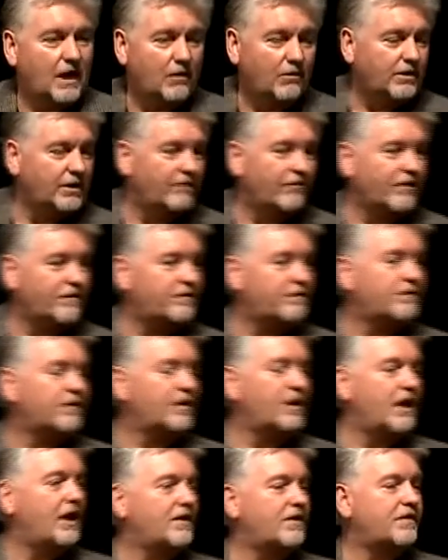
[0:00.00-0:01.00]
I will never
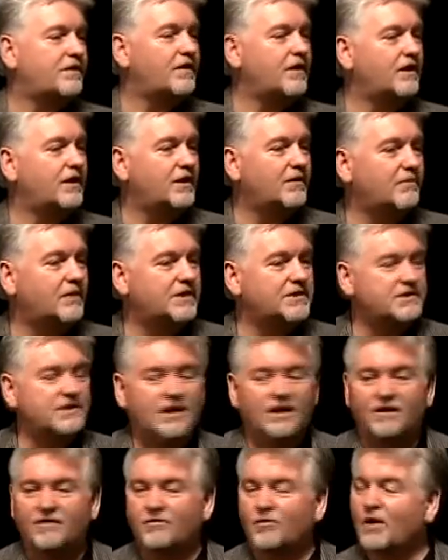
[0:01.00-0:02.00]
forget thinking to
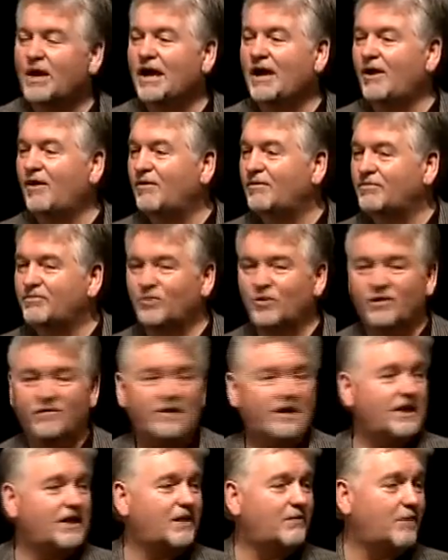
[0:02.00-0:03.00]
myself, wow, boy,
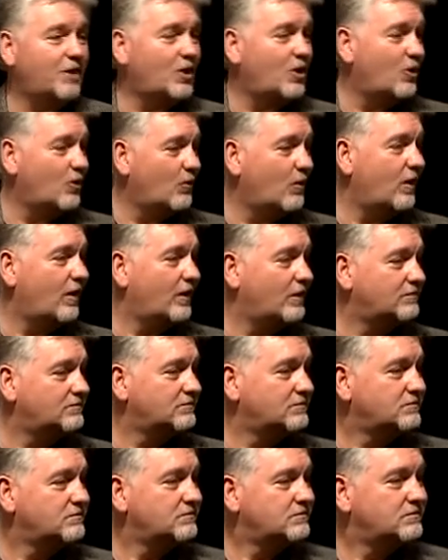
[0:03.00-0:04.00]
have I come a long way.
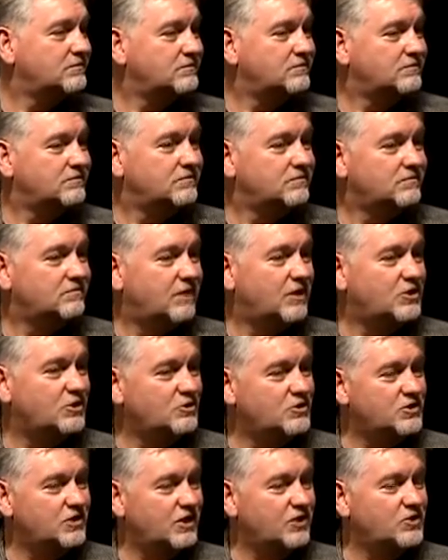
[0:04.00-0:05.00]
My
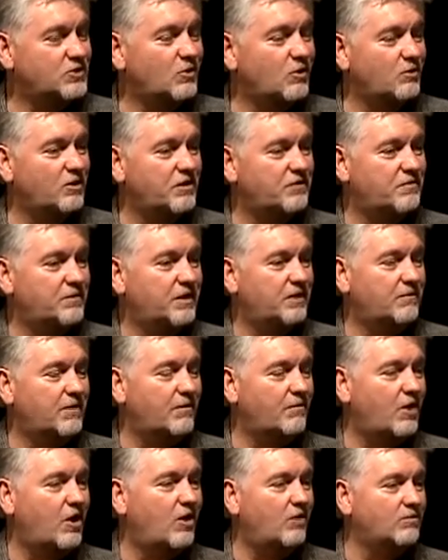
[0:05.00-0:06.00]
2 sons were with me.
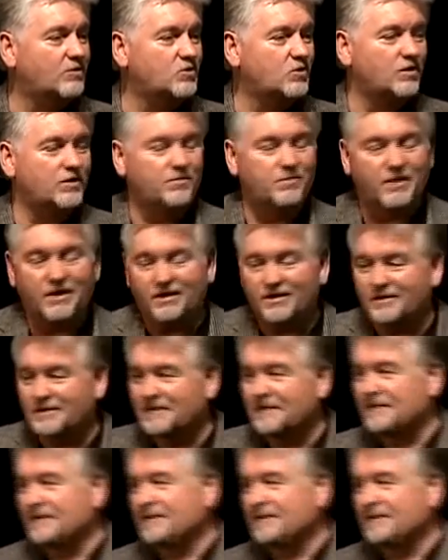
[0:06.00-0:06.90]
My mom was with me.